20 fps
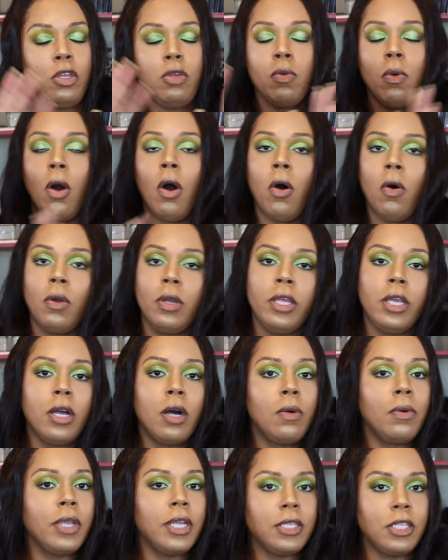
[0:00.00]
you only
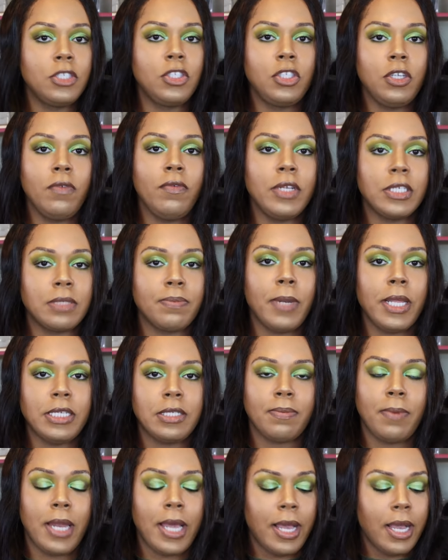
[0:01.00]
gonna get the Juvia's
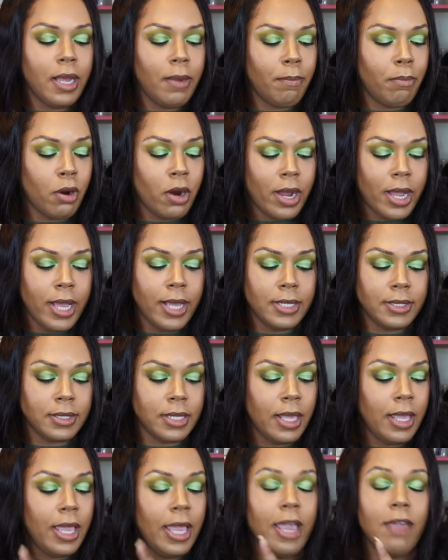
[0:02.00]
Place prize.